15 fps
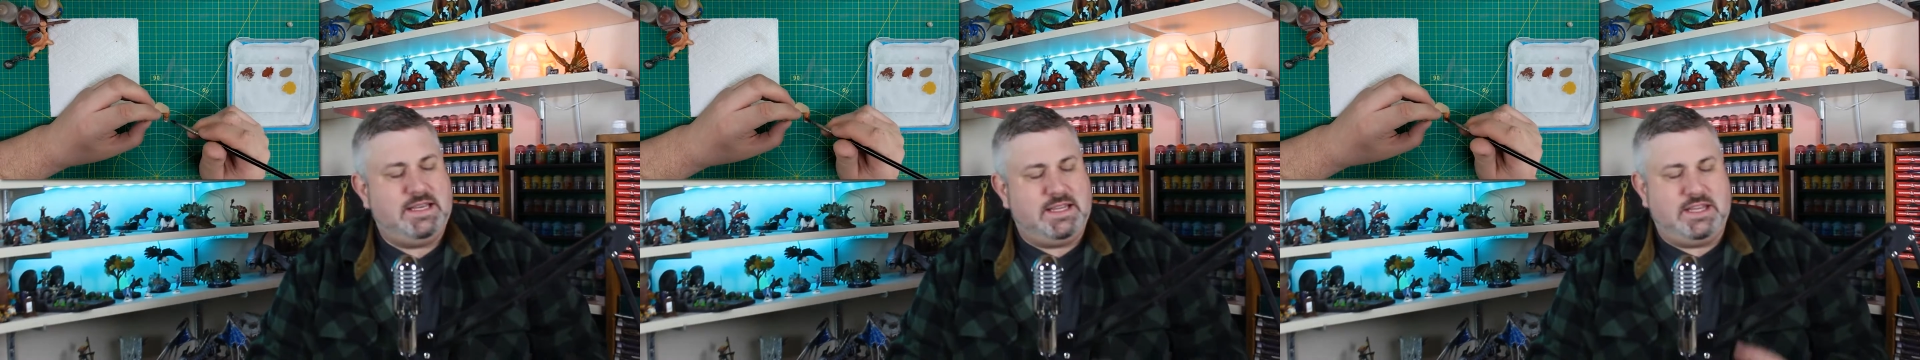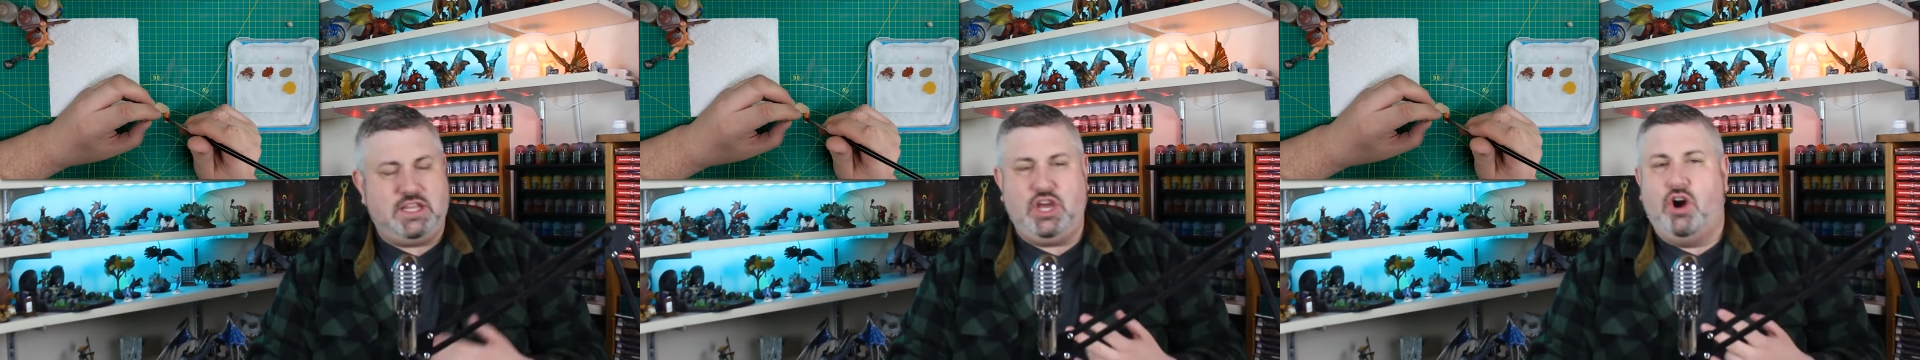
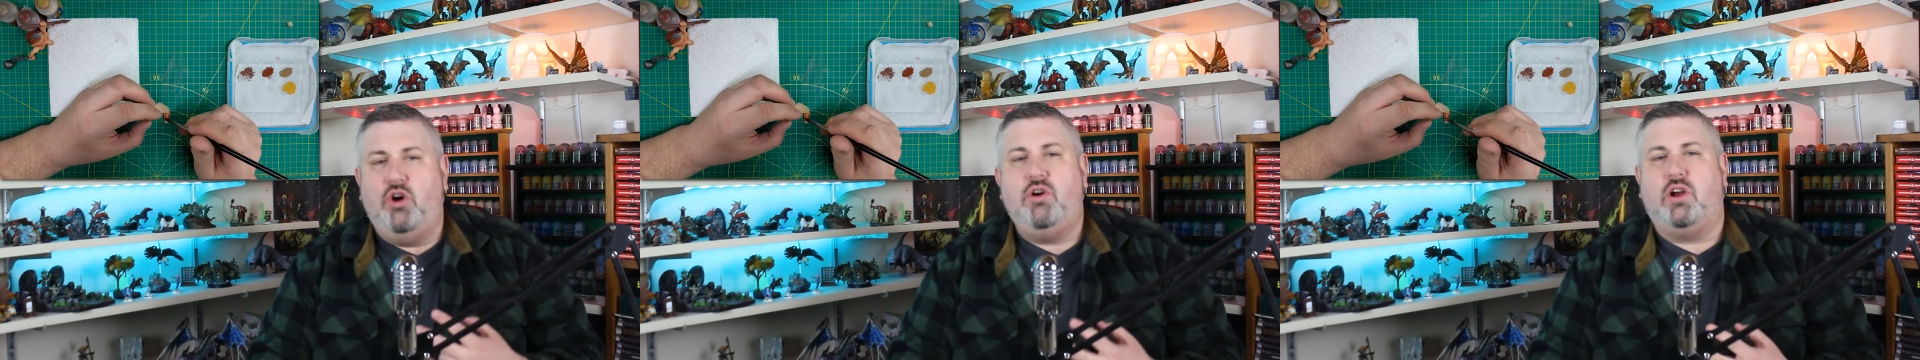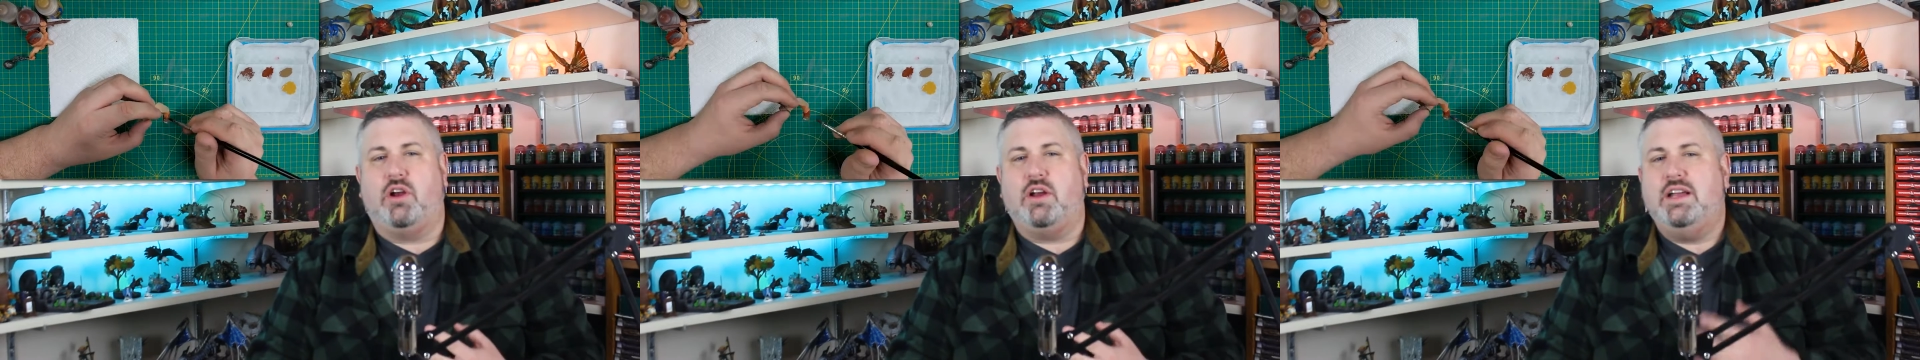The
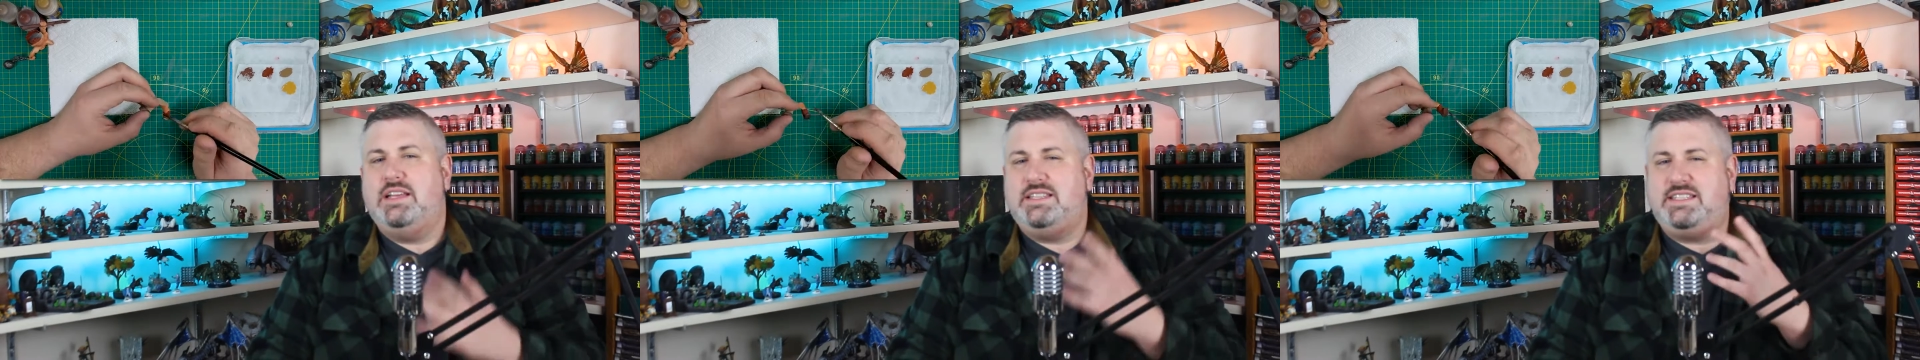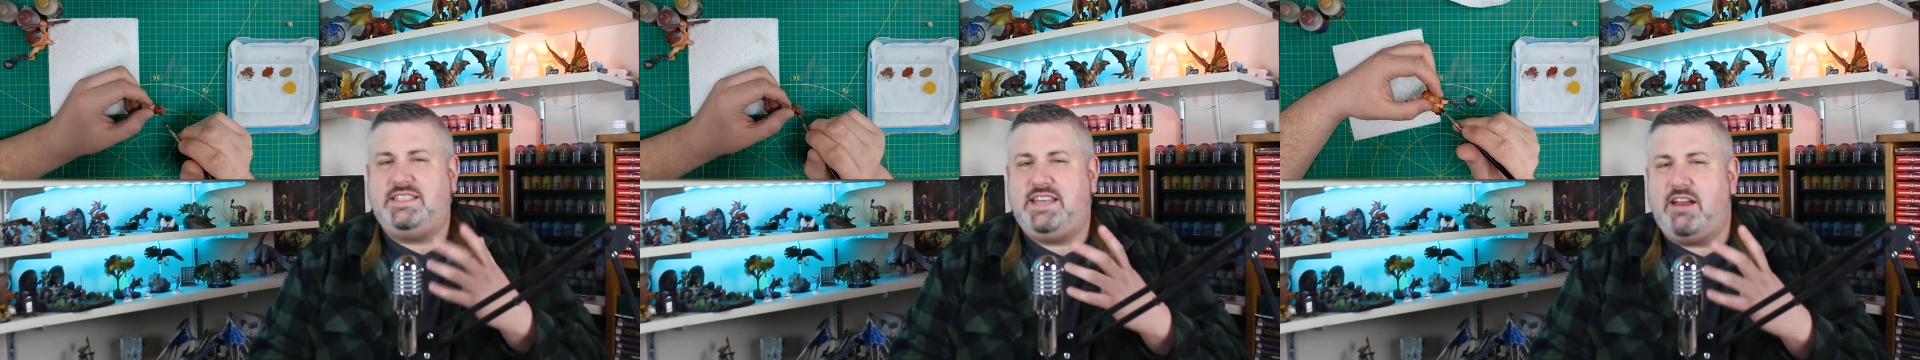ogre,
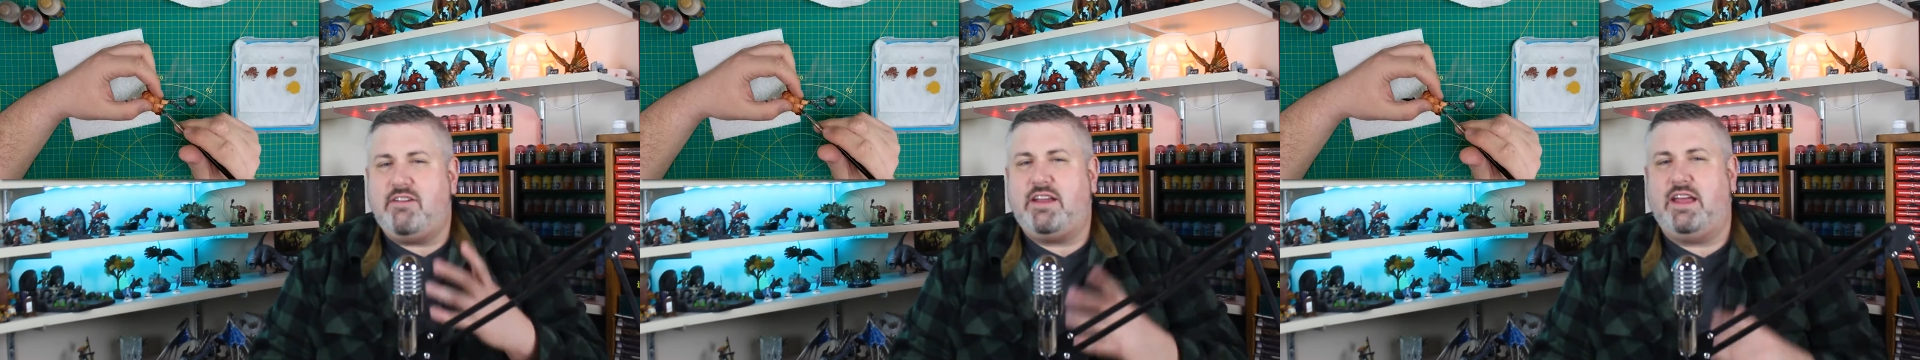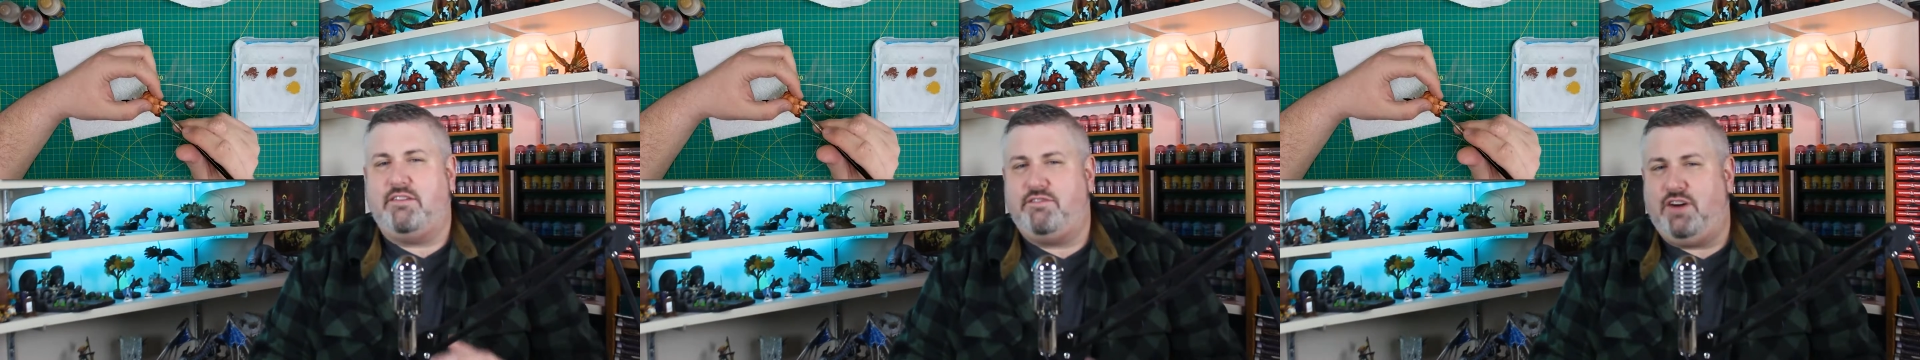
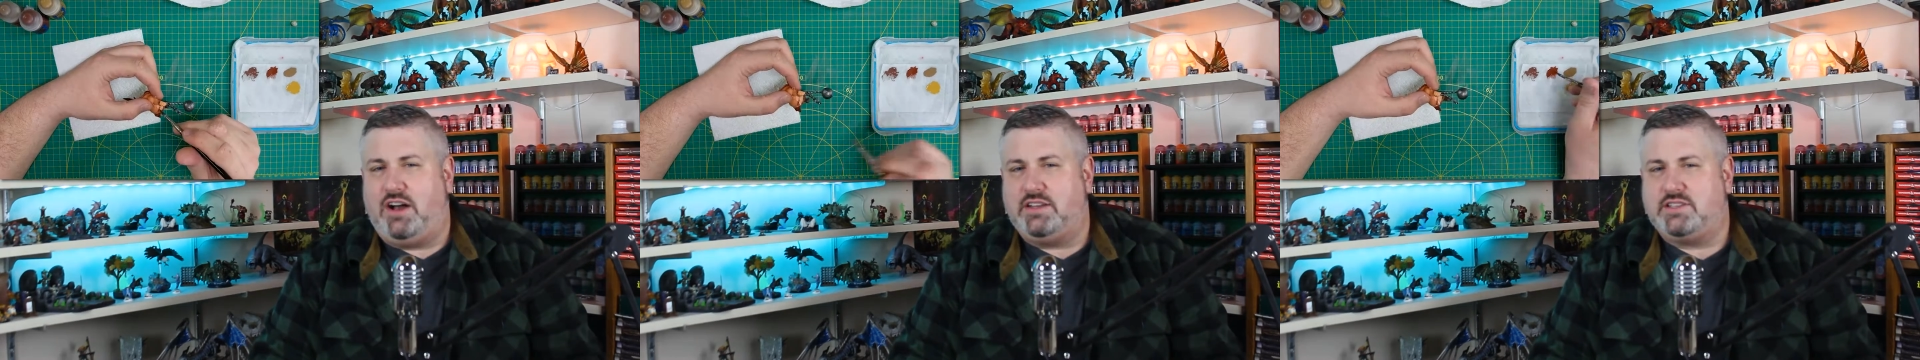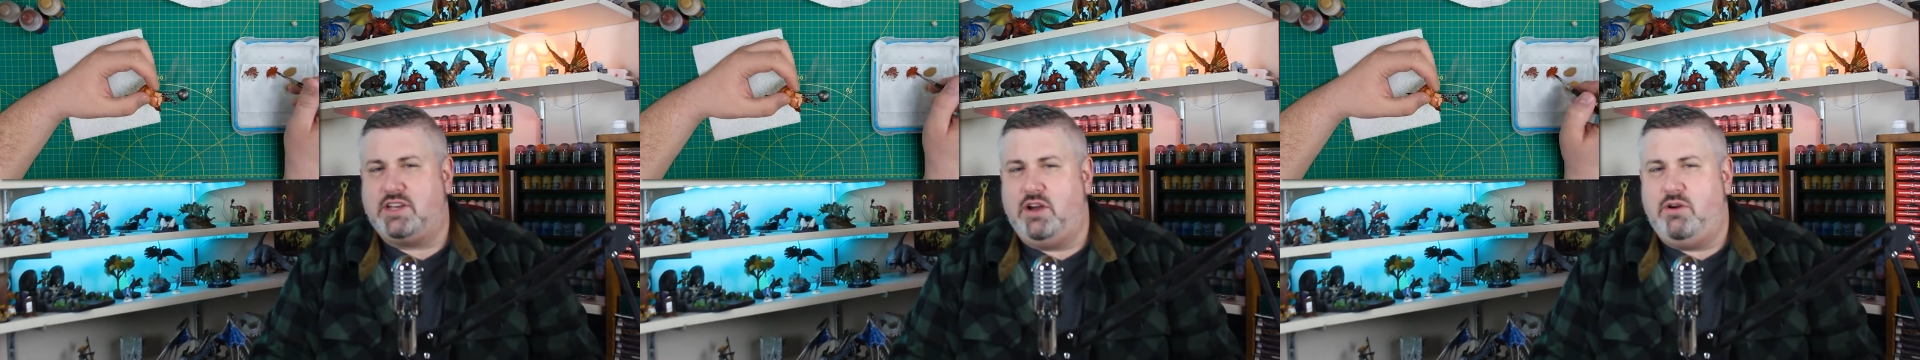staring at
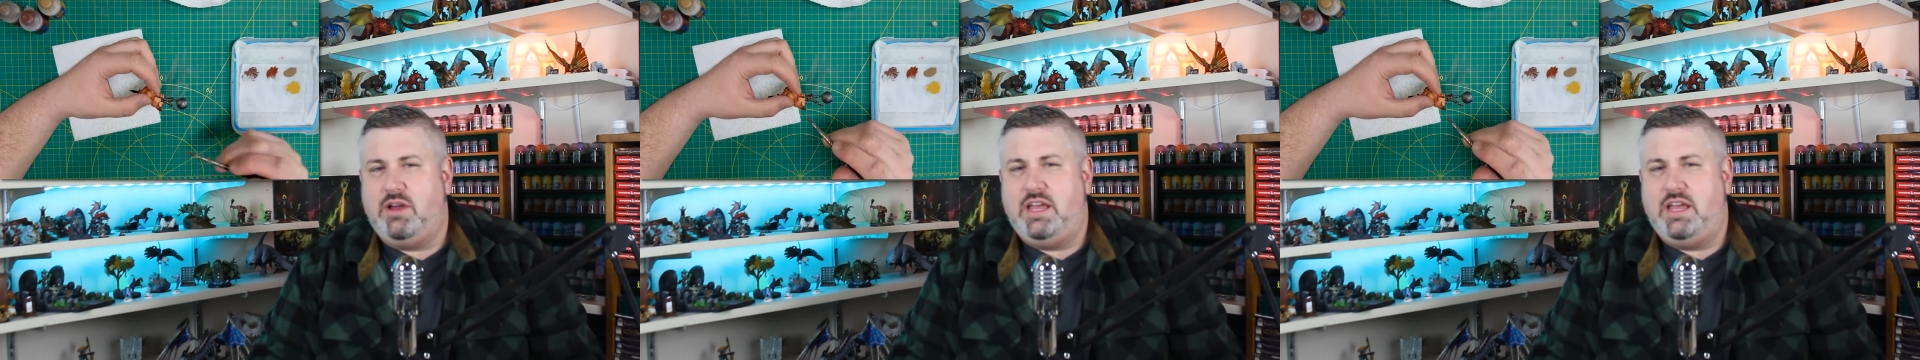Fosco,